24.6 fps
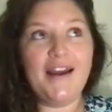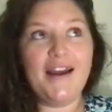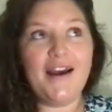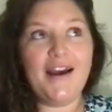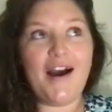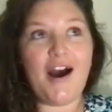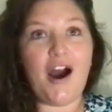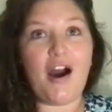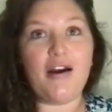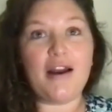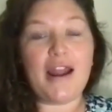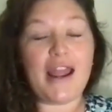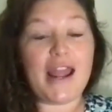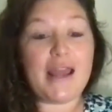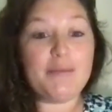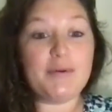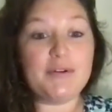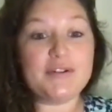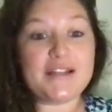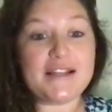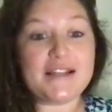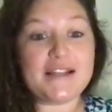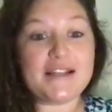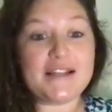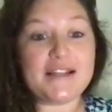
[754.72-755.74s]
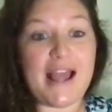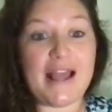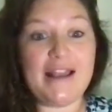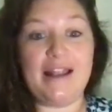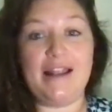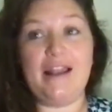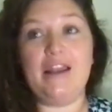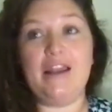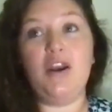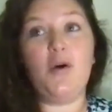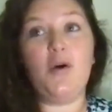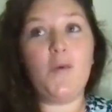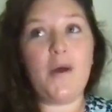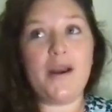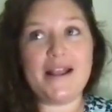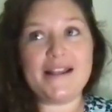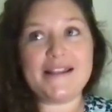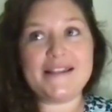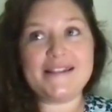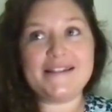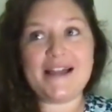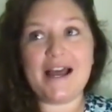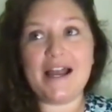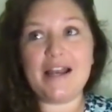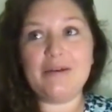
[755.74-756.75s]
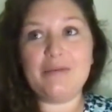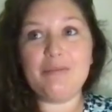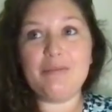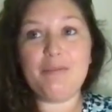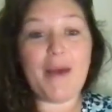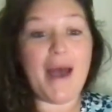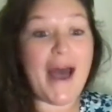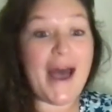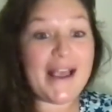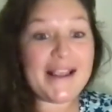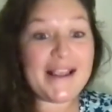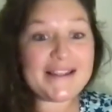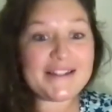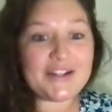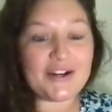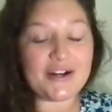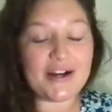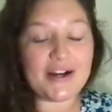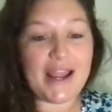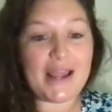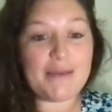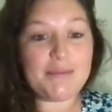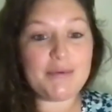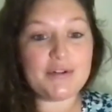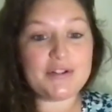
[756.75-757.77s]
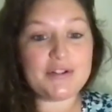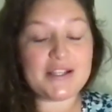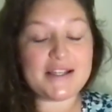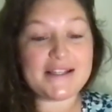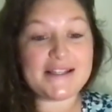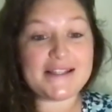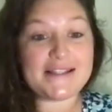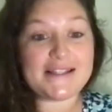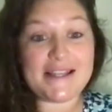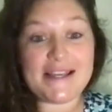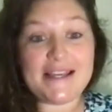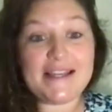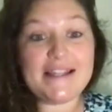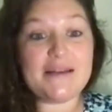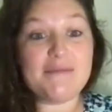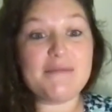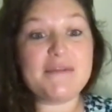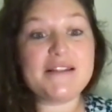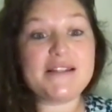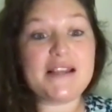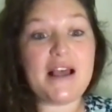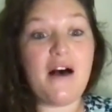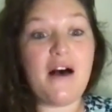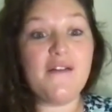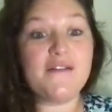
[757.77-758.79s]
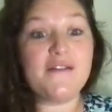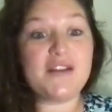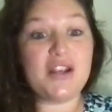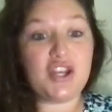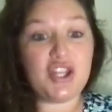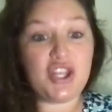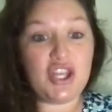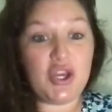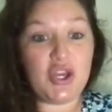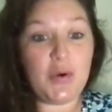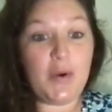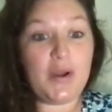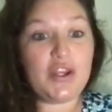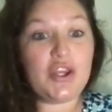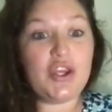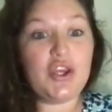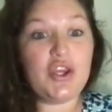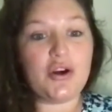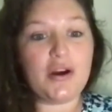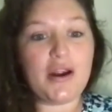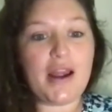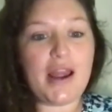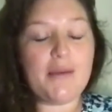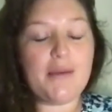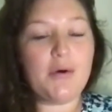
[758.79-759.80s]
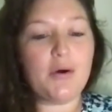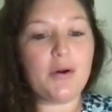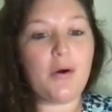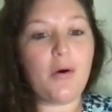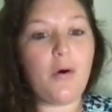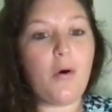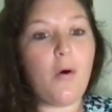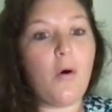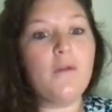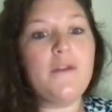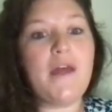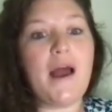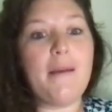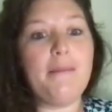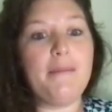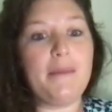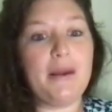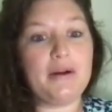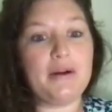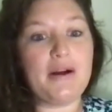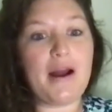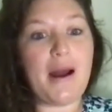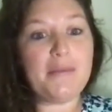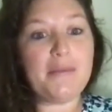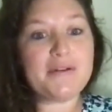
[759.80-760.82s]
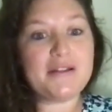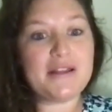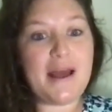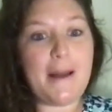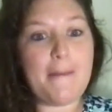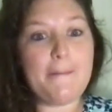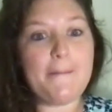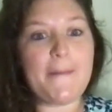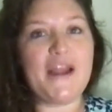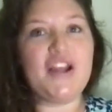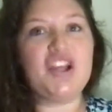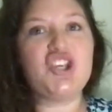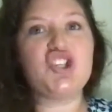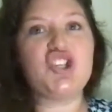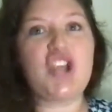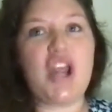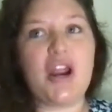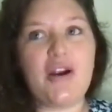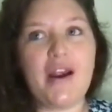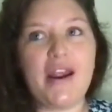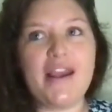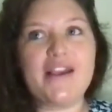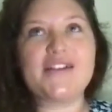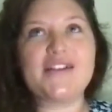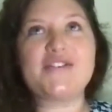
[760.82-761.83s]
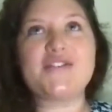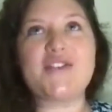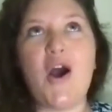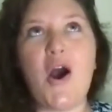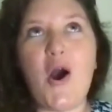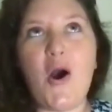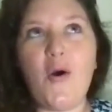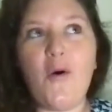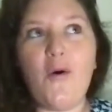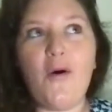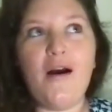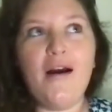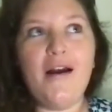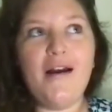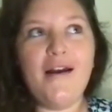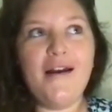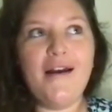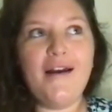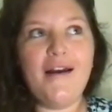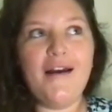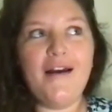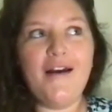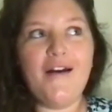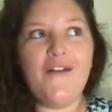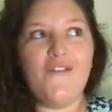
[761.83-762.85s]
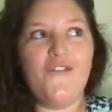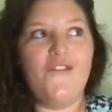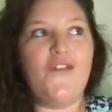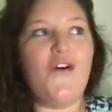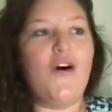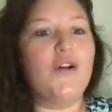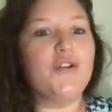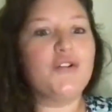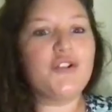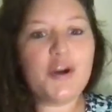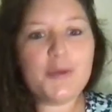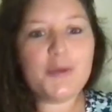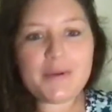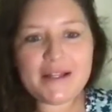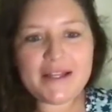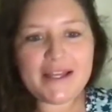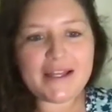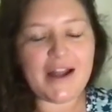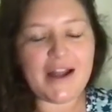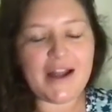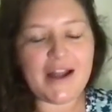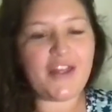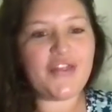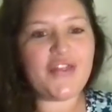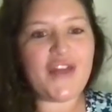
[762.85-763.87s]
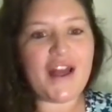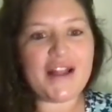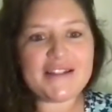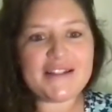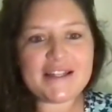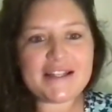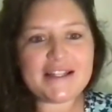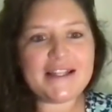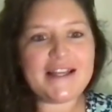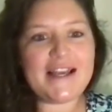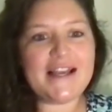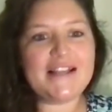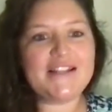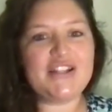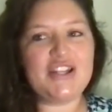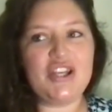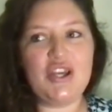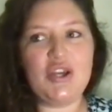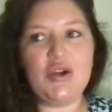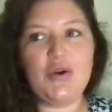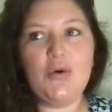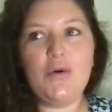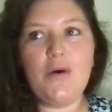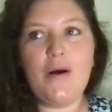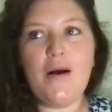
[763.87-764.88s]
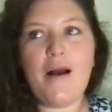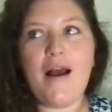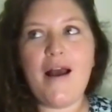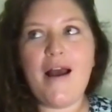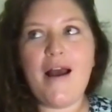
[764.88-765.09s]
are able to, and you know, when it's done best, are able to see themselves in you, and you're able to hold that mirror up to them by sharing so vulnerably and authentically as you.